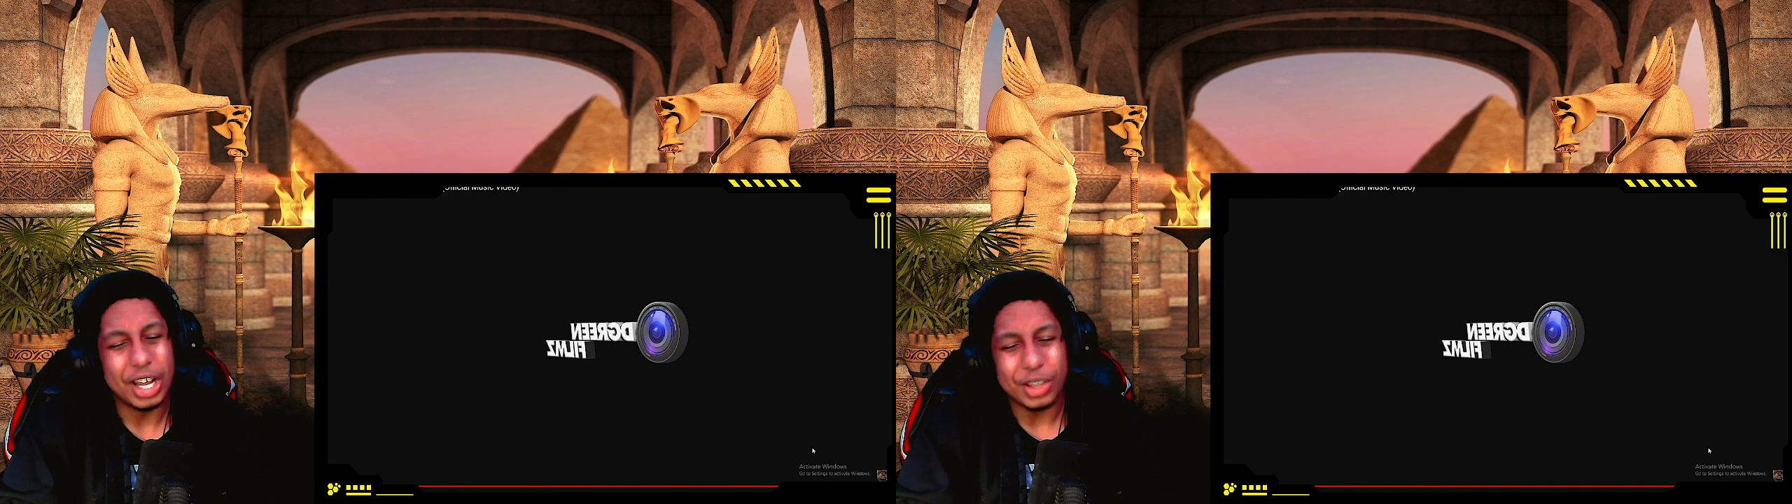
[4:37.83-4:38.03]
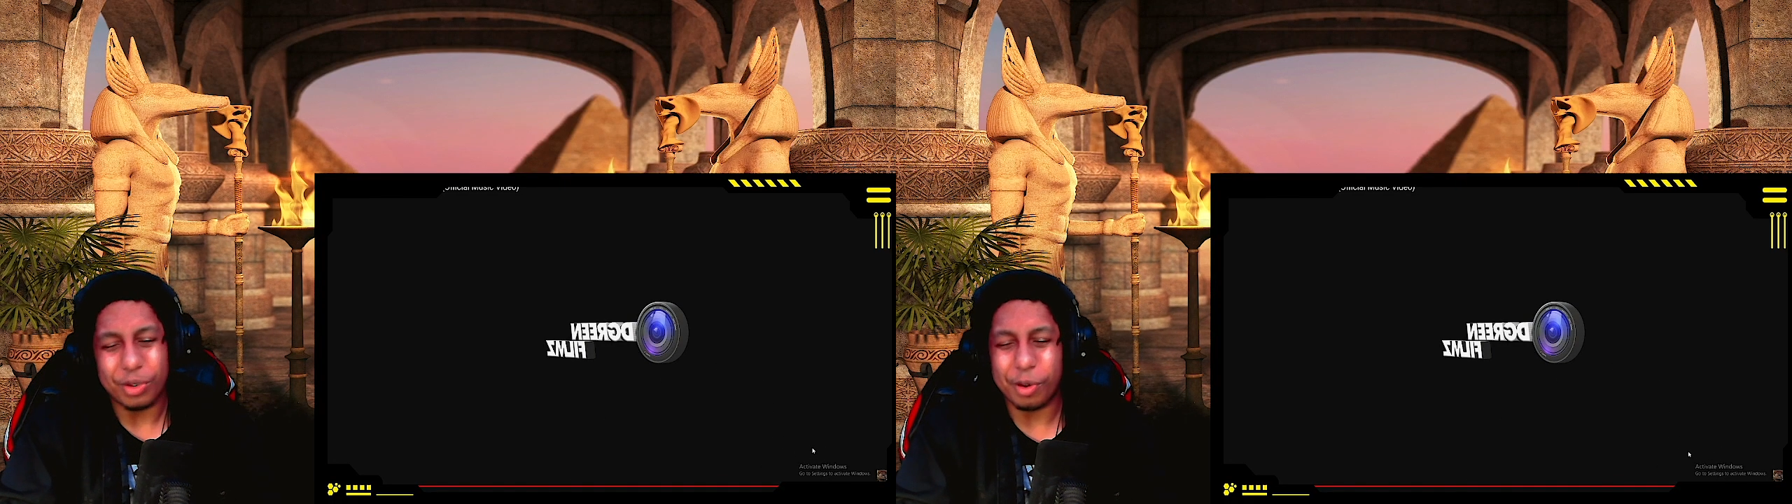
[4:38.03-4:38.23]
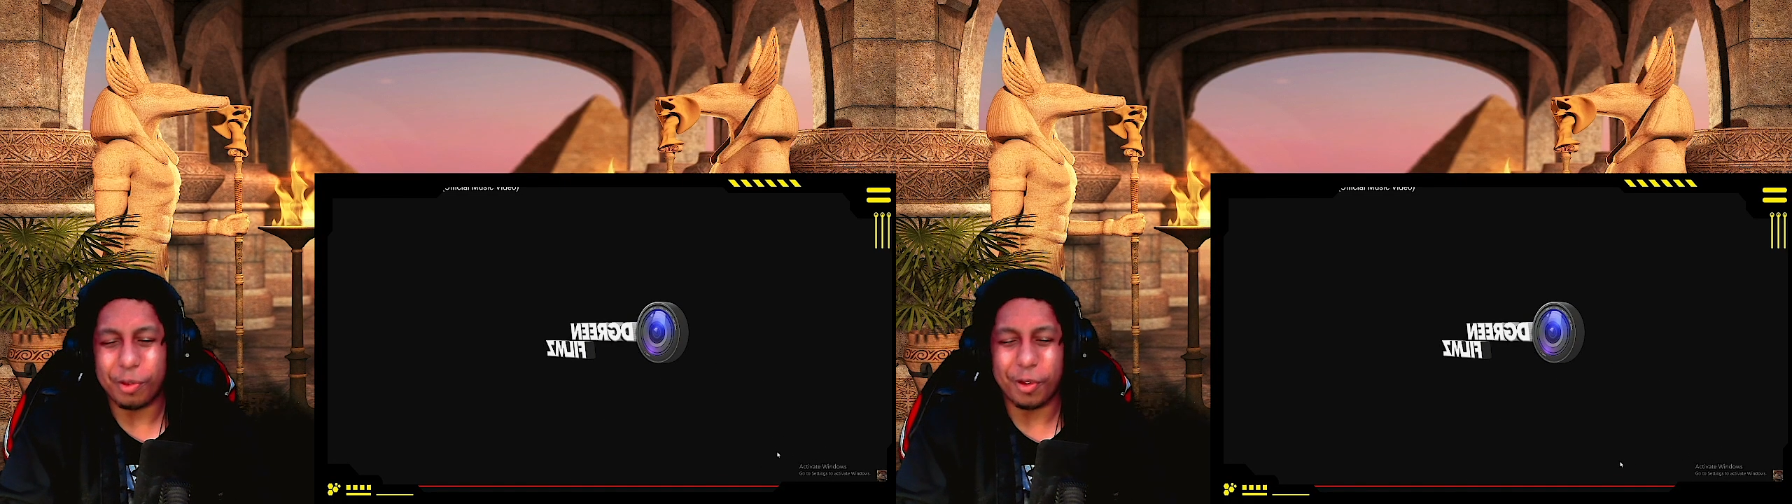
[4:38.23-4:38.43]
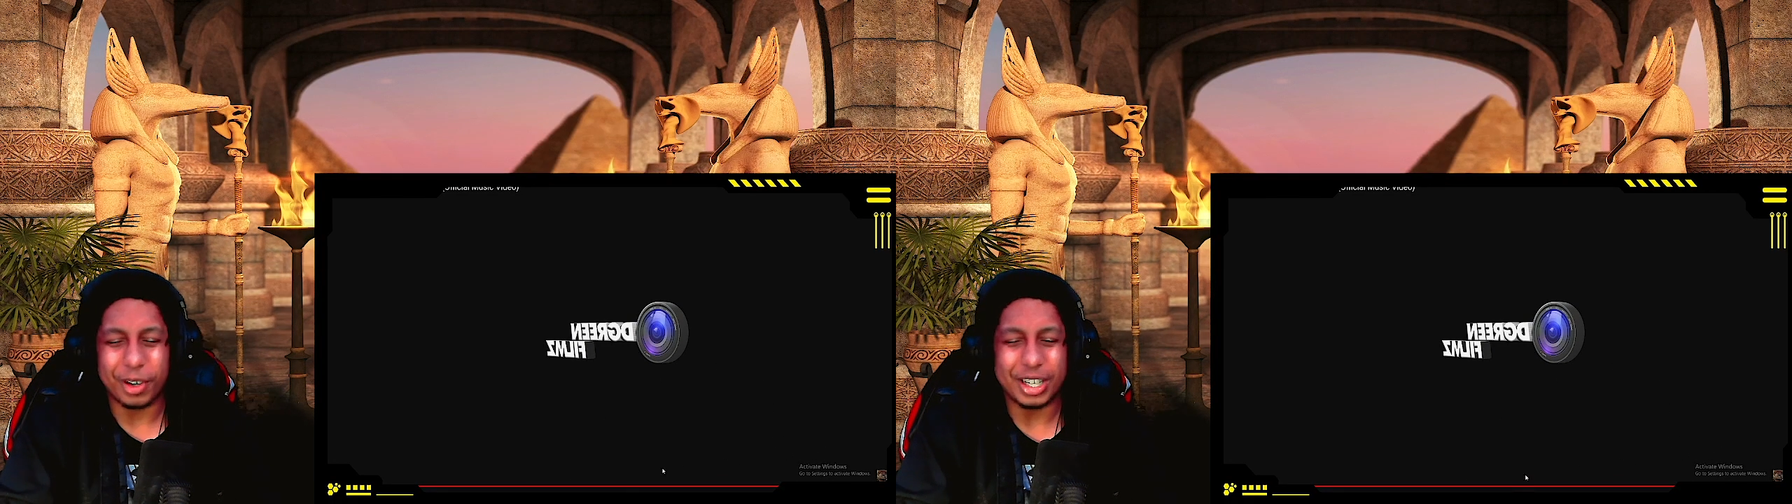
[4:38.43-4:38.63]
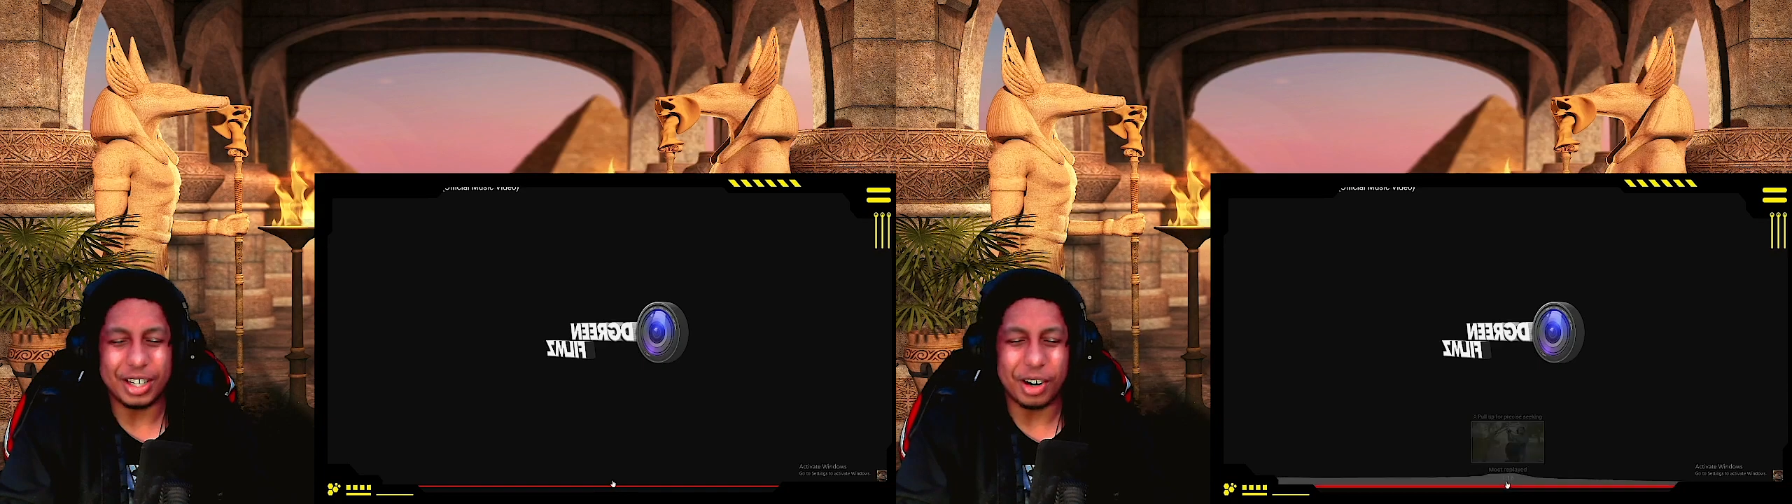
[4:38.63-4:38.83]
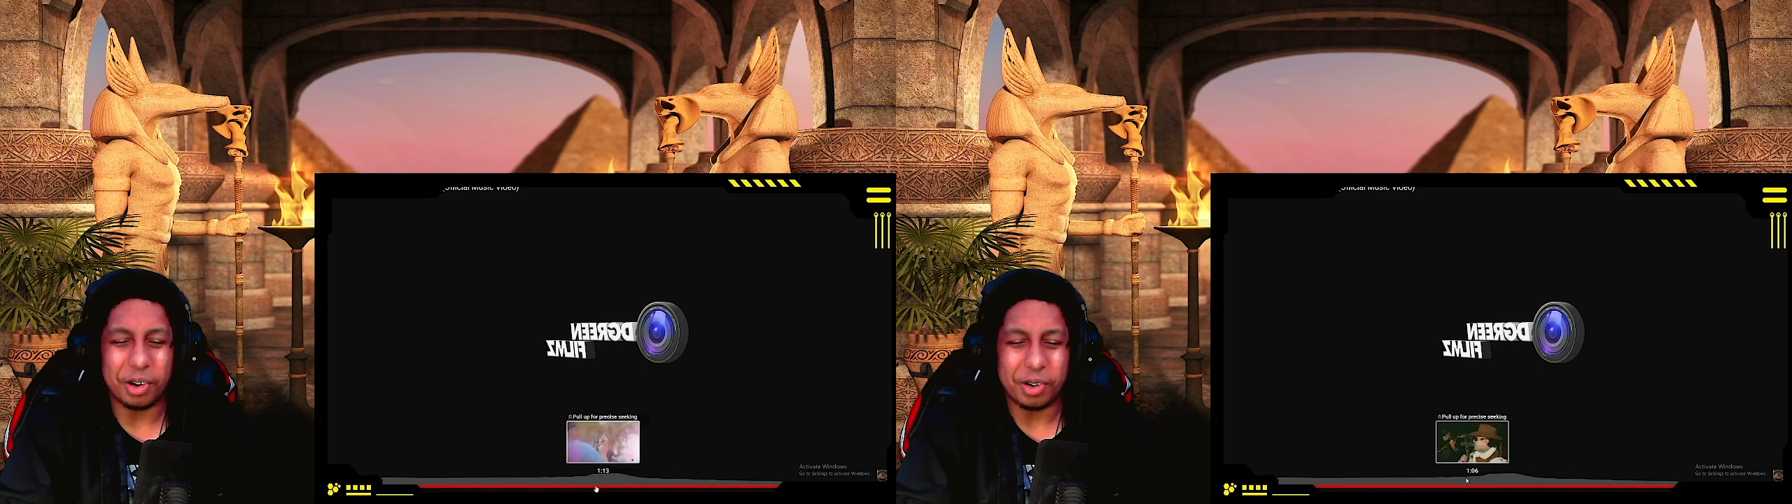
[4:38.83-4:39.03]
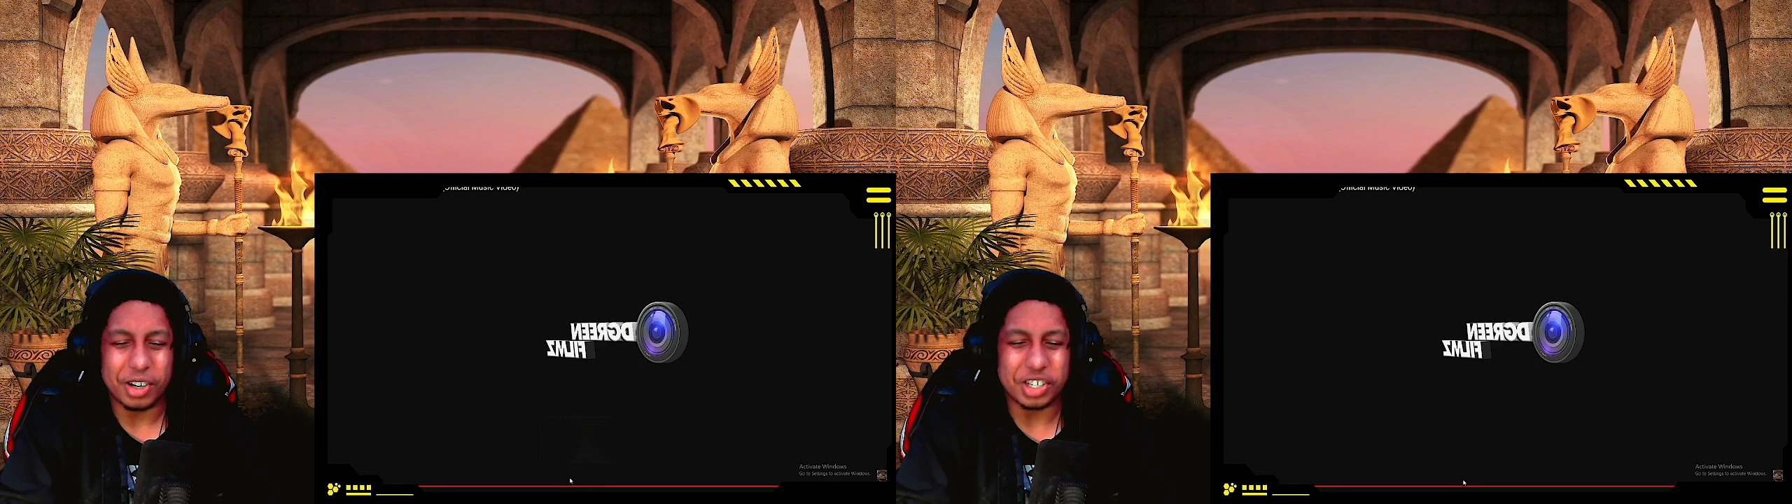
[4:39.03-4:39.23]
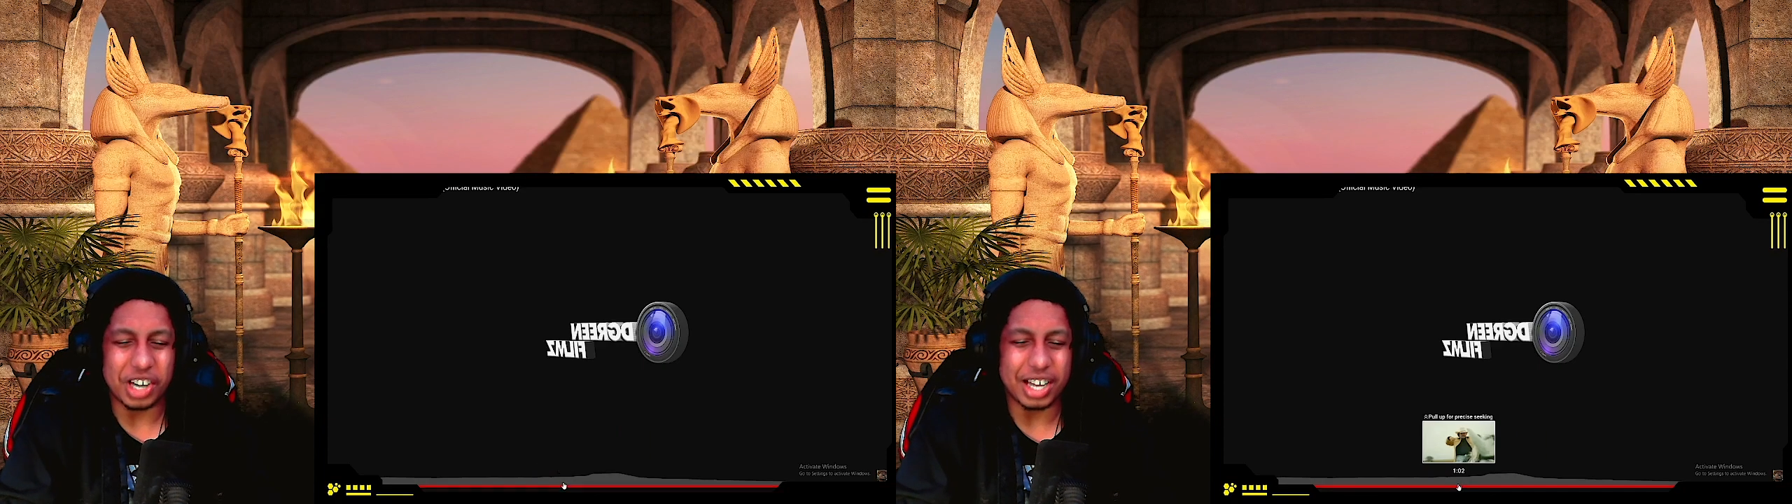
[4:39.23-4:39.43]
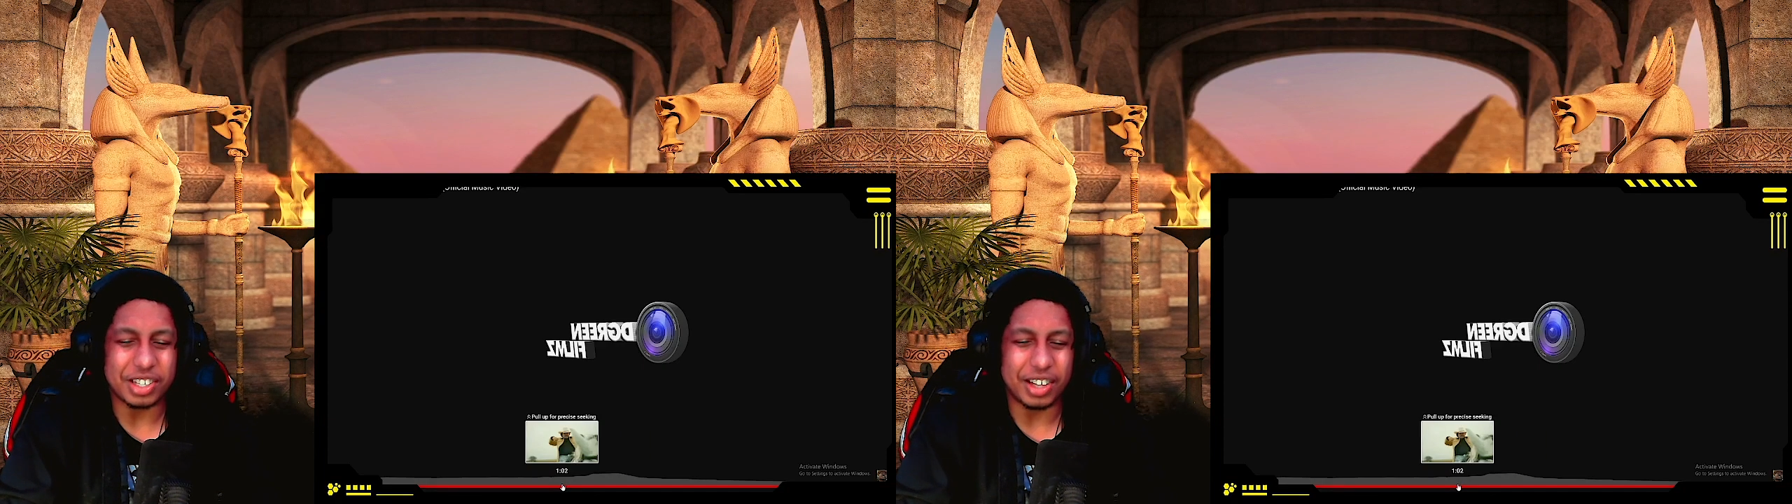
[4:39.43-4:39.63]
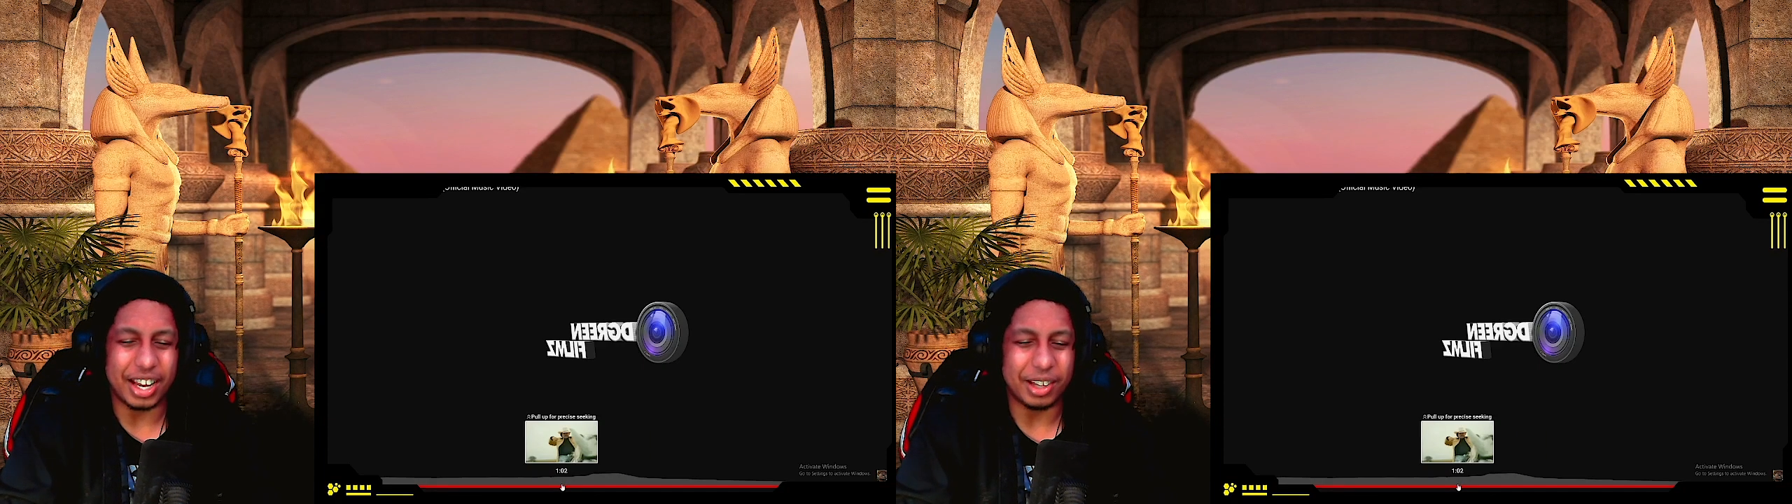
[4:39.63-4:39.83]
three or four, you know, shots of
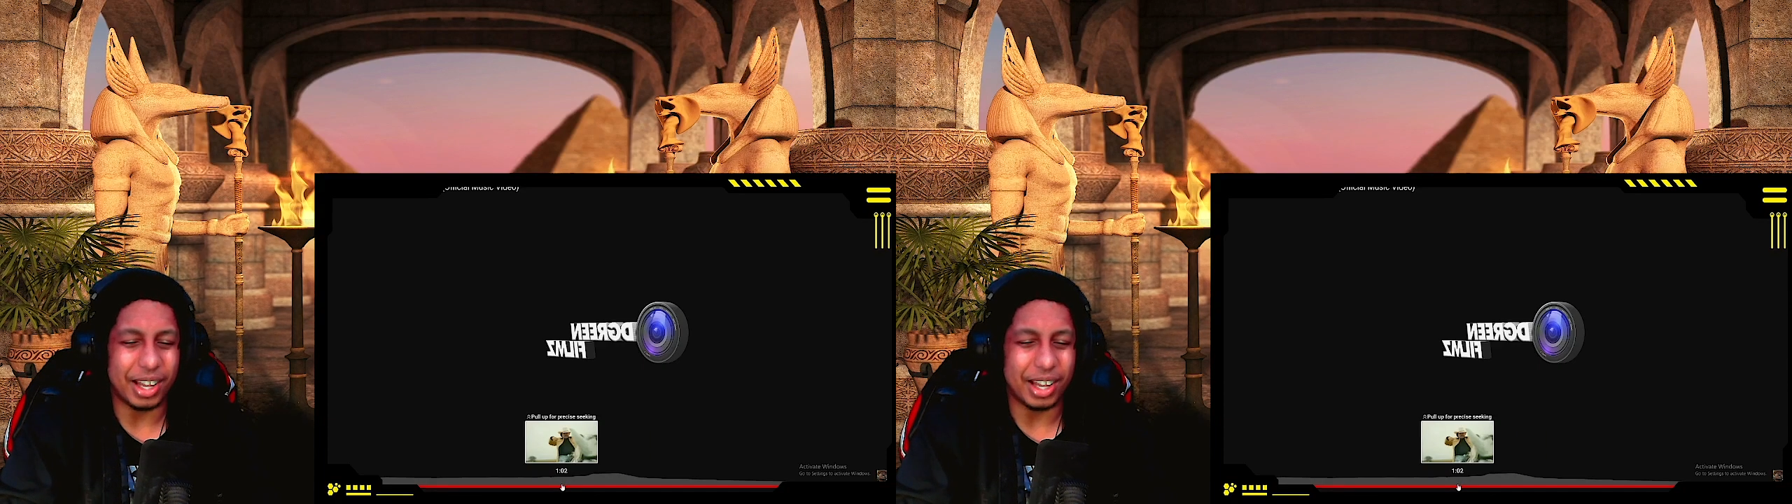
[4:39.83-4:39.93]
that.